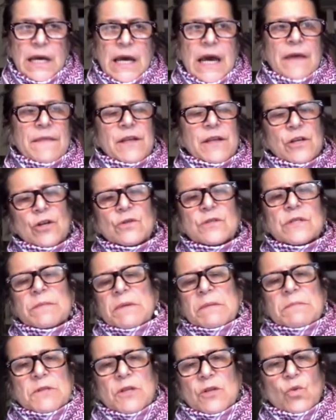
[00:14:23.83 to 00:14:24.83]
And then
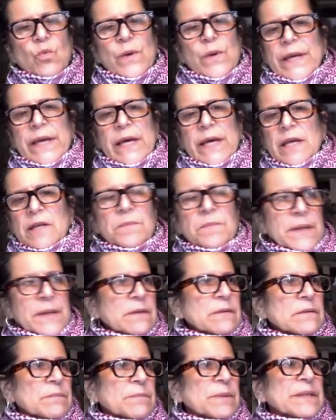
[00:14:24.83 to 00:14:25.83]
sometimes on the weekend,
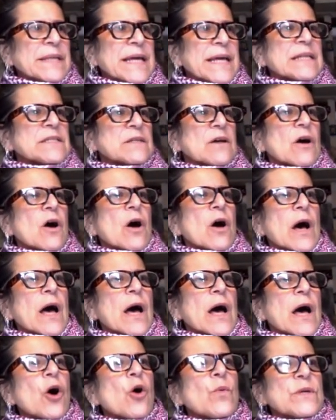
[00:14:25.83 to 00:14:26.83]
but
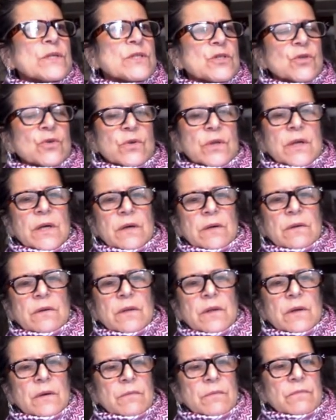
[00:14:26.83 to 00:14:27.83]
I always do
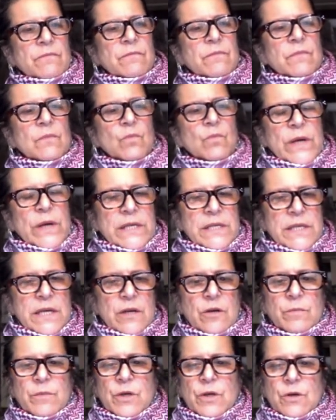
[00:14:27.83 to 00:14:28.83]
the
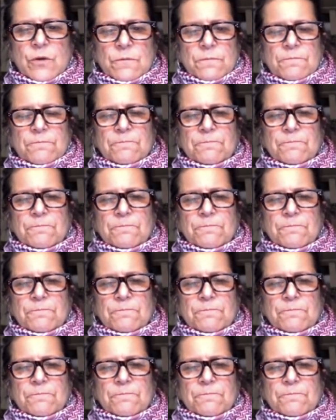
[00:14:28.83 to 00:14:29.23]
weekday commute.